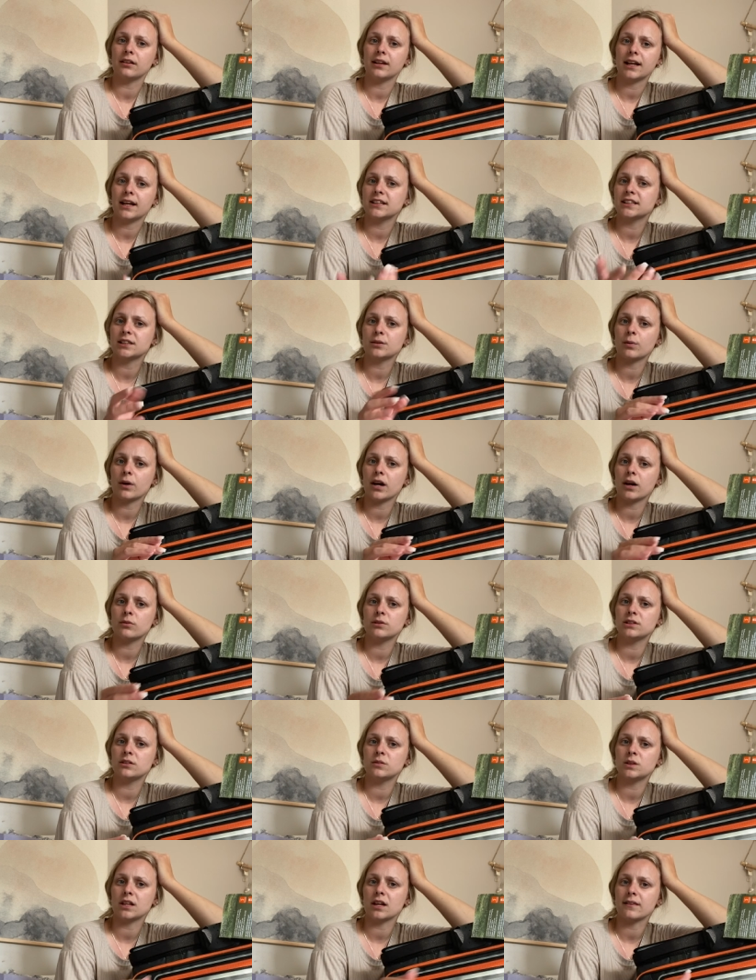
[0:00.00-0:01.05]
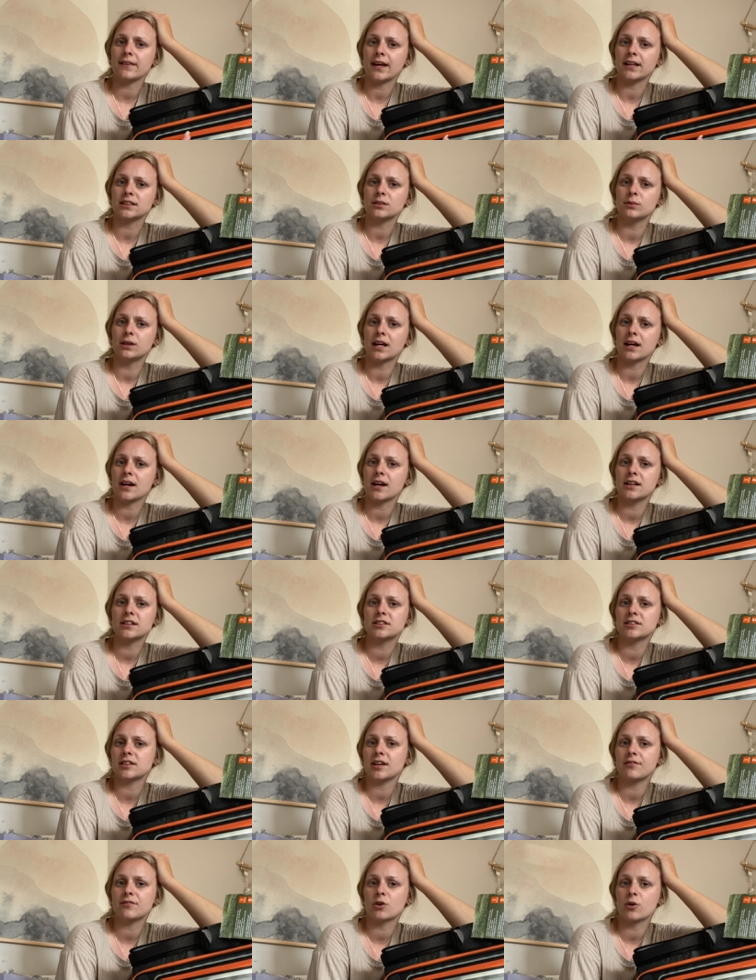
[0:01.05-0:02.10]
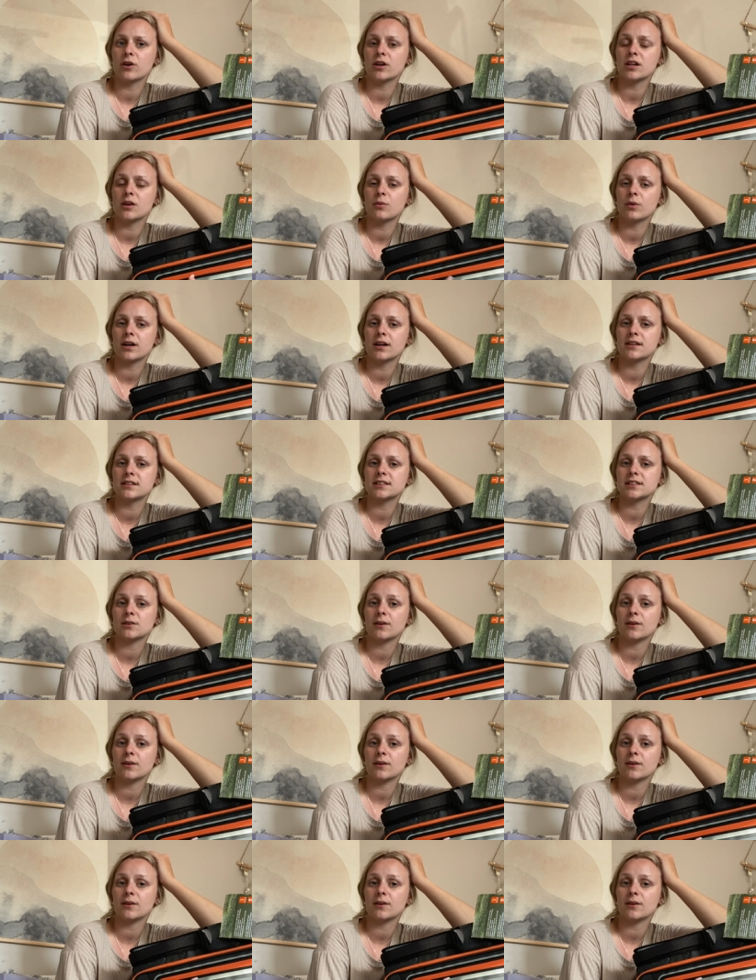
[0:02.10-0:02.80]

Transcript: Like I swear I was using it last week and I just have no idea where it is.